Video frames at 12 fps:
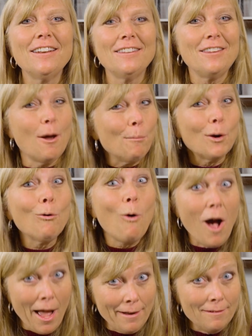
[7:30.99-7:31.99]
Number
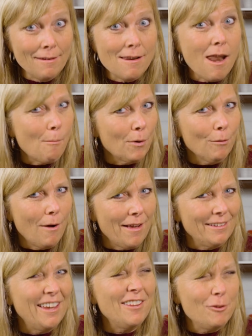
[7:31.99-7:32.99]
one,
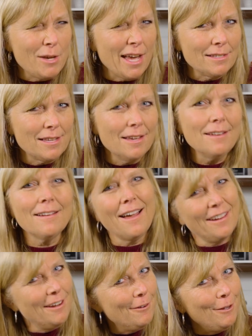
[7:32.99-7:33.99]
can you guess it?
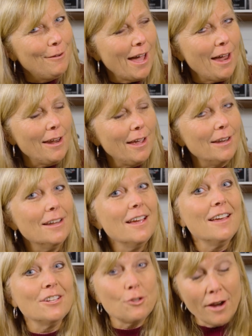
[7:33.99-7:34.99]
I know you got it.
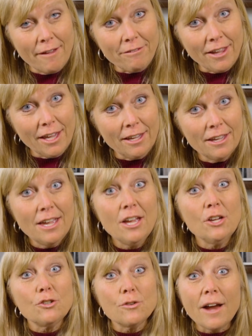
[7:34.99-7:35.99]

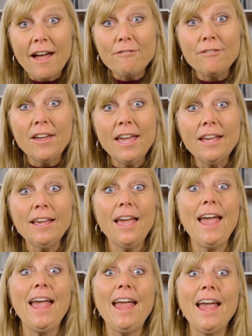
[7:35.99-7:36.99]
Traffic
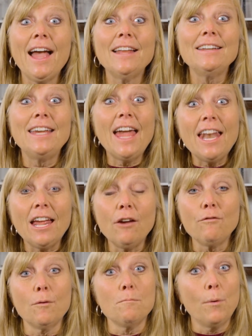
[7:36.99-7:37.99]
and getting
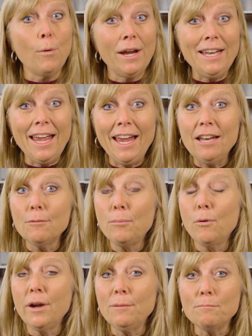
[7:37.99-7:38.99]
from point A to
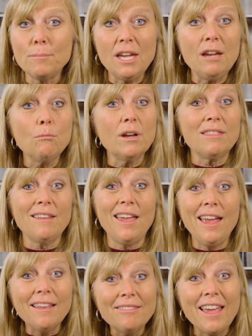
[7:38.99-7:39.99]
point B
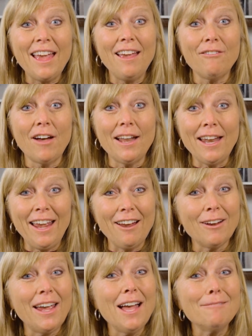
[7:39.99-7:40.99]
within the Avon
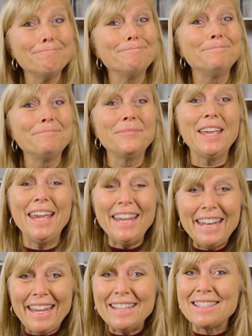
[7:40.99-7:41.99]
area,
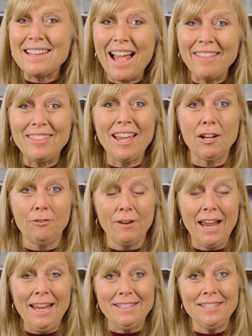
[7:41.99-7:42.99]
it is not that great.